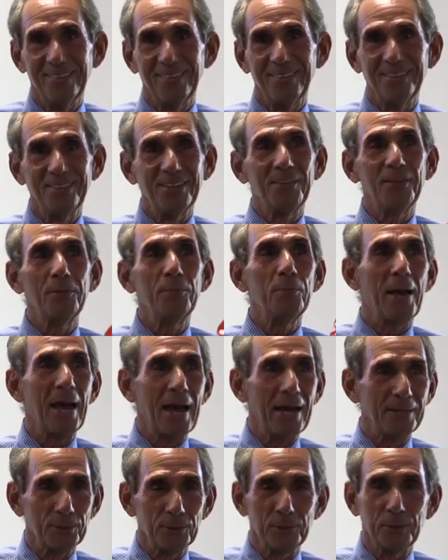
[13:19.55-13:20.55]
There's nothing
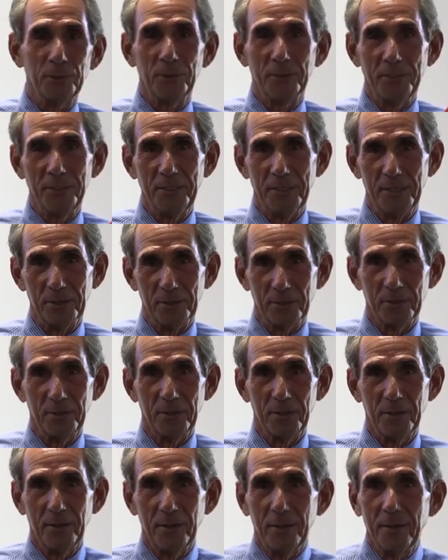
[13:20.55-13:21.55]
magical in here.
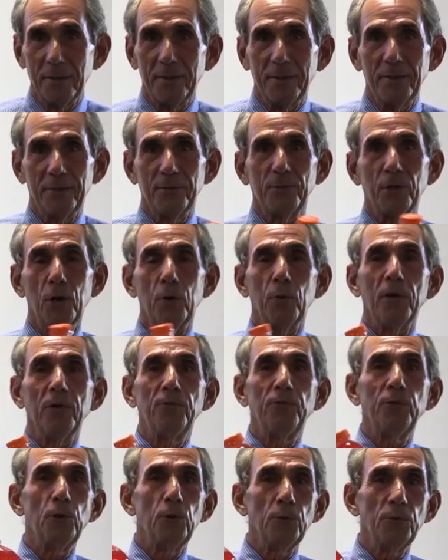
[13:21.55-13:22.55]
So
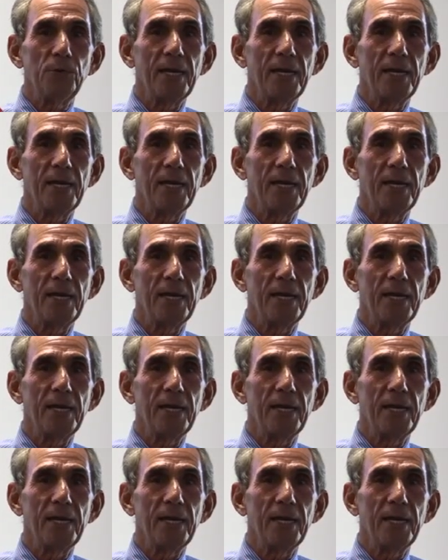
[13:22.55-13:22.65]
if you